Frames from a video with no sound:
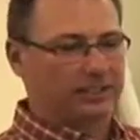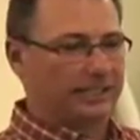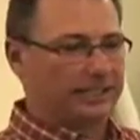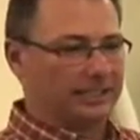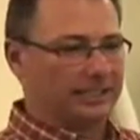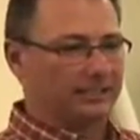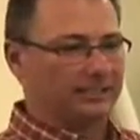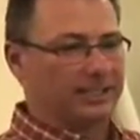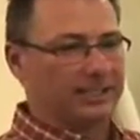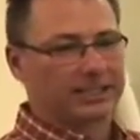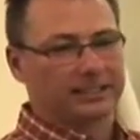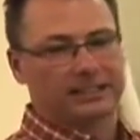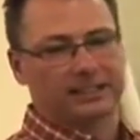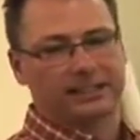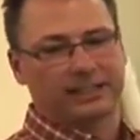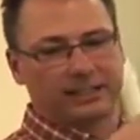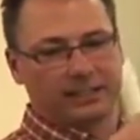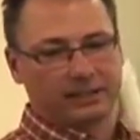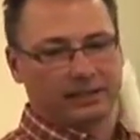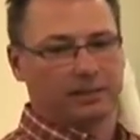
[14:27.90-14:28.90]
insect, and
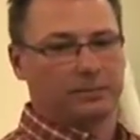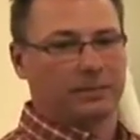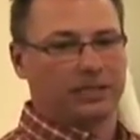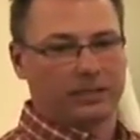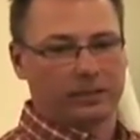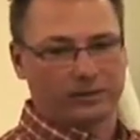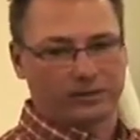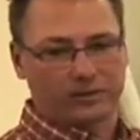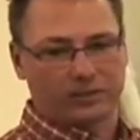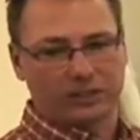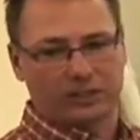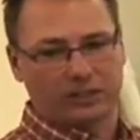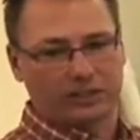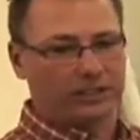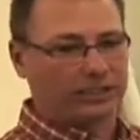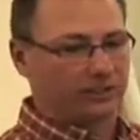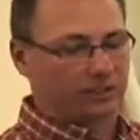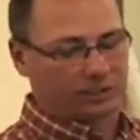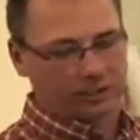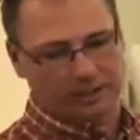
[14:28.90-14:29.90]
then a bigger fish
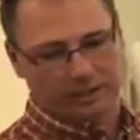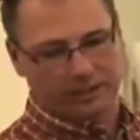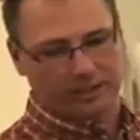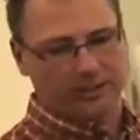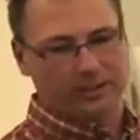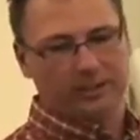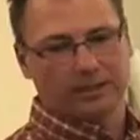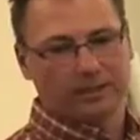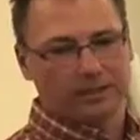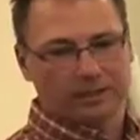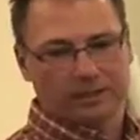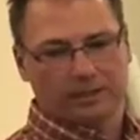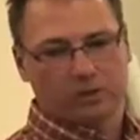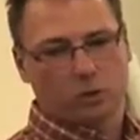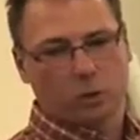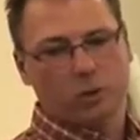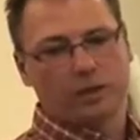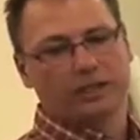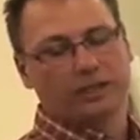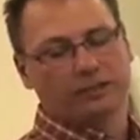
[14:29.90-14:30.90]
eats
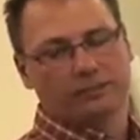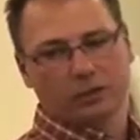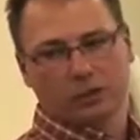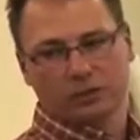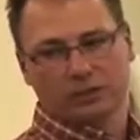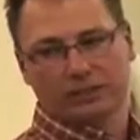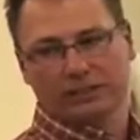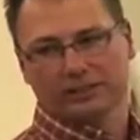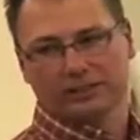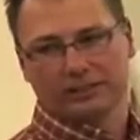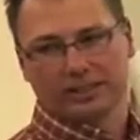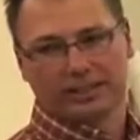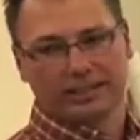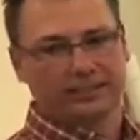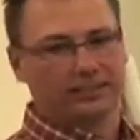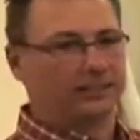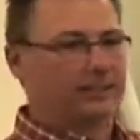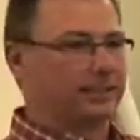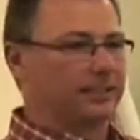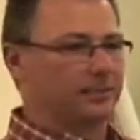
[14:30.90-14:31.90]
20 of those
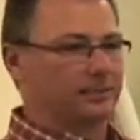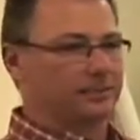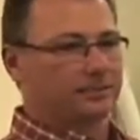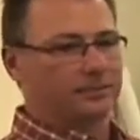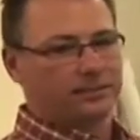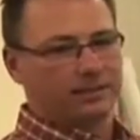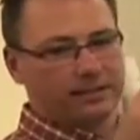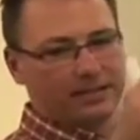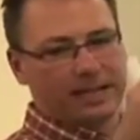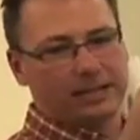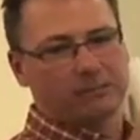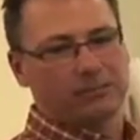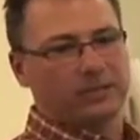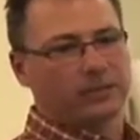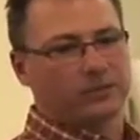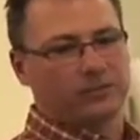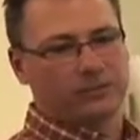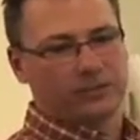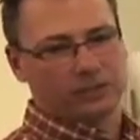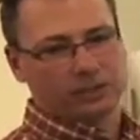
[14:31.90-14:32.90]
insects, and then that
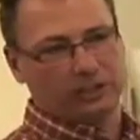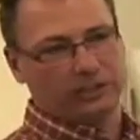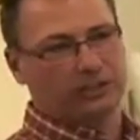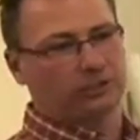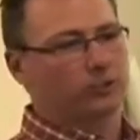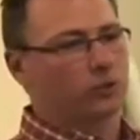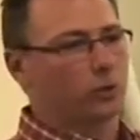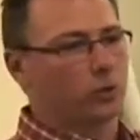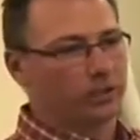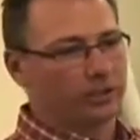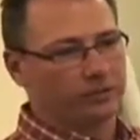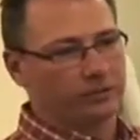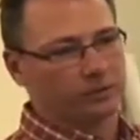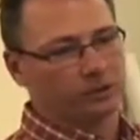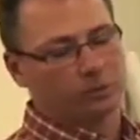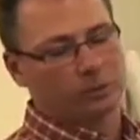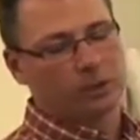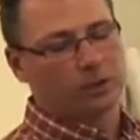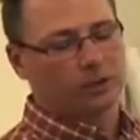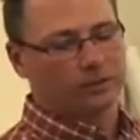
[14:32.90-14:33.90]
bigger fish eats 20 of the
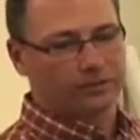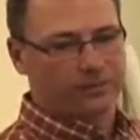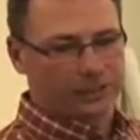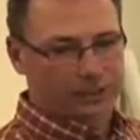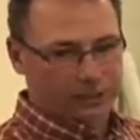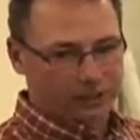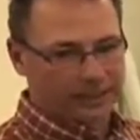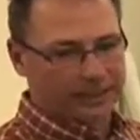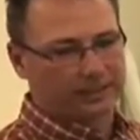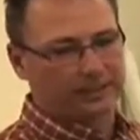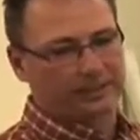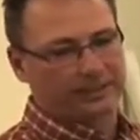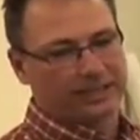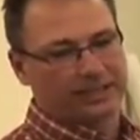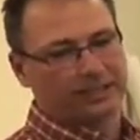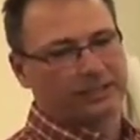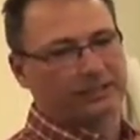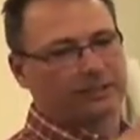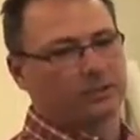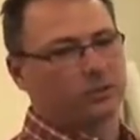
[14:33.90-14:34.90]
smaller fish,
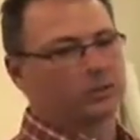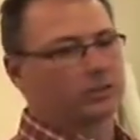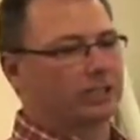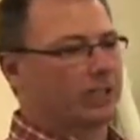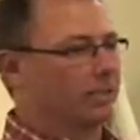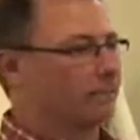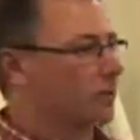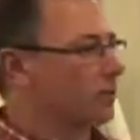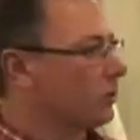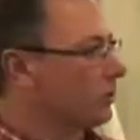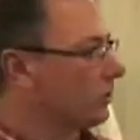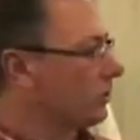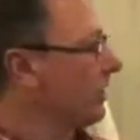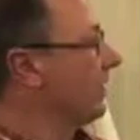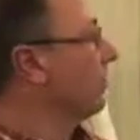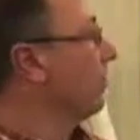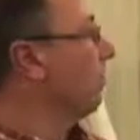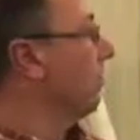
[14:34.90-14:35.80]
that those chemicals can